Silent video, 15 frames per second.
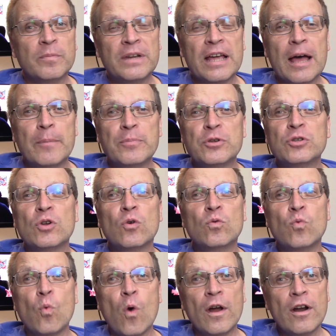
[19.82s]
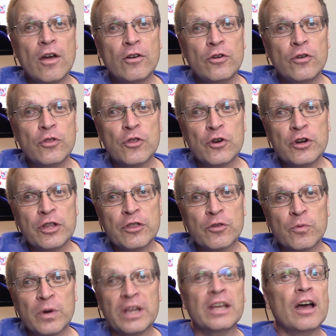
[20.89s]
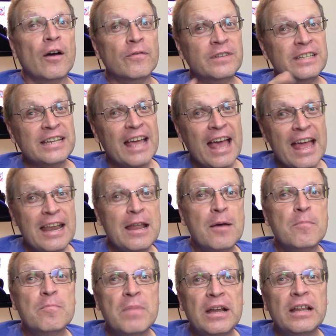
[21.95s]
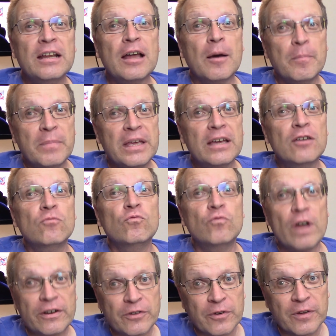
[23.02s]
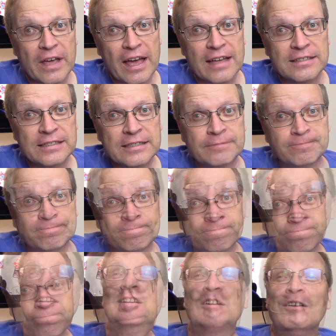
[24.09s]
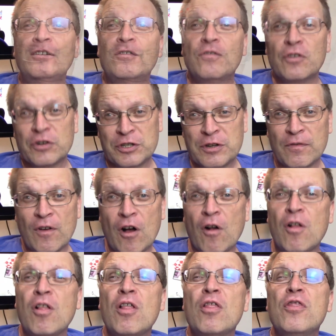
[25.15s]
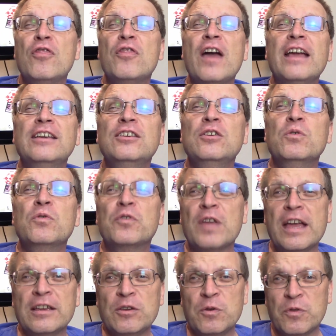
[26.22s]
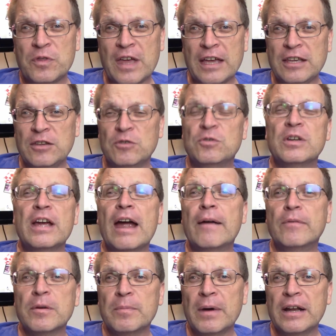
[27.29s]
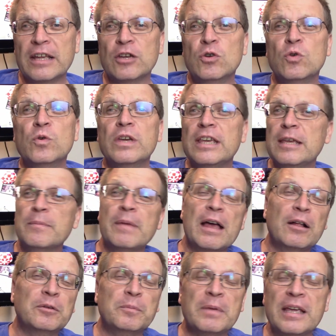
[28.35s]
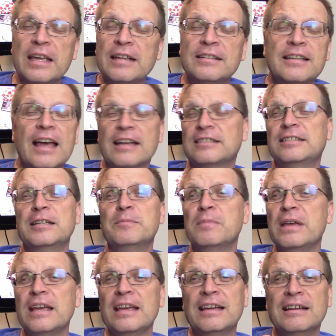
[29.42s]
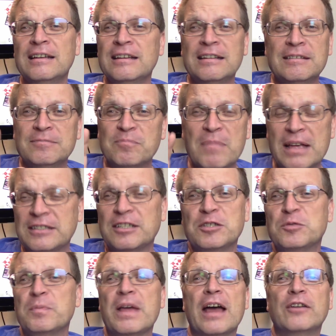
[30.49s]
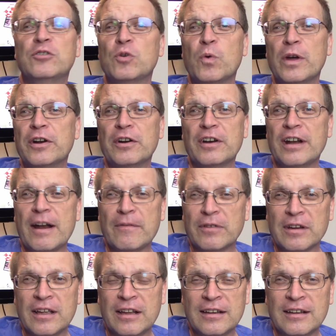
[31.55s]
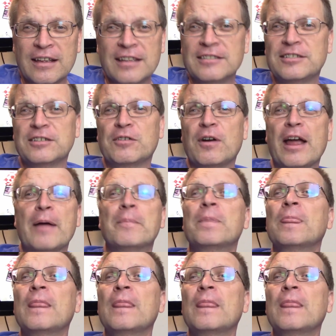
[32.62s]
to episode 133 of 10-Minute Amiga Retrocast. First of all, thank you to everybody who emailed me, texted me, messaged me on Twitter and Instagram,